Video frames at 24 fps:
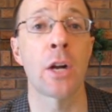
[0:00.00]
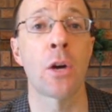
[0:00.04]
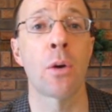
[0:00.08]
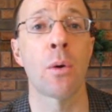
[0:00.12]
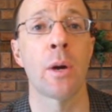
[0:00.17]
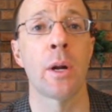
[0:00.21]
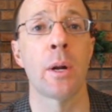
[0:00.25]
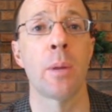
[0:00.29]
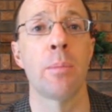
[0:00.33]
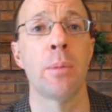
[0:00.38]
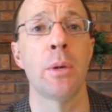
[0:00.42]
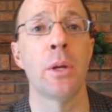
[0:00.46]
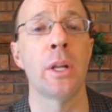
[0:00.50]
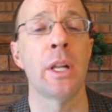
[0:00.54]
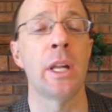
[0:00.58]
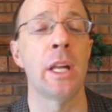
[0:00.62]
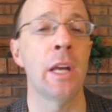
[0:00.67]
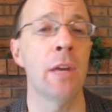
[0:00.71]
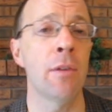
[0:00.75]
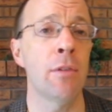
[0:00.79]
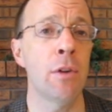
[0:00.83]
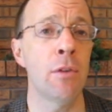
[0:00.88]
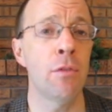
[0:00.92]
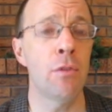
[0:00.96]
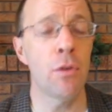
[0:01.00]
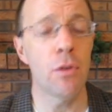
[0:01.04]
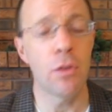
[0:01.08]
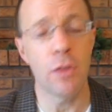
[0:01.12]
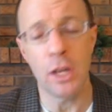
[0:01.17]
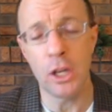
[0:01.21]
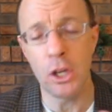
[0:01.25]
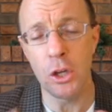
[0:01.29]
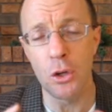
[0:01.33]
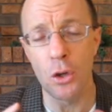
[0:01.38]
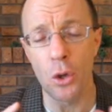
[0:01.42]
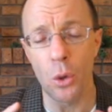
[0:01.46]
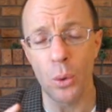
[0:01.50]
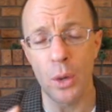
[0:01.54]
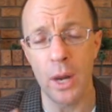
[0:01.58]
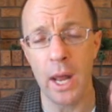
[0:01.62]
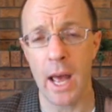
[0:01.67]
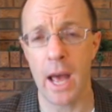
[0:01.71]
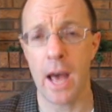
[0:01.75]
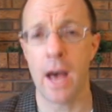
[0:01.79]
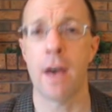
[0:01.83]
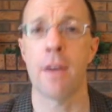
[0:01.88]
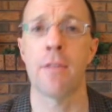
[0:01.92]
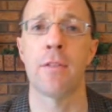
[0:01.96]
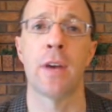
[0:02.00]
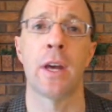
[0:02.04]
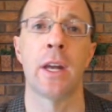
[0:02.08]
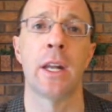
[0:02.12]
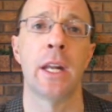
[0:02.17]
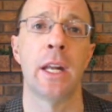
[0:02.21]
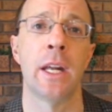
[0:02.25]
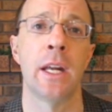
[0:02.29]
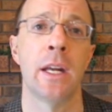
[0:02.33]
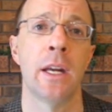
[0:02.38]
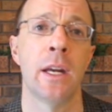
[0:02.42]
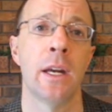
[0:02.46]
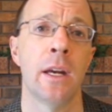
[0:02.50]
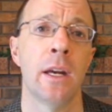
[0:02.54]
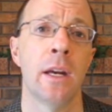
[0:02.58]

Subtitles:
of credibility, even if you think you don't have any,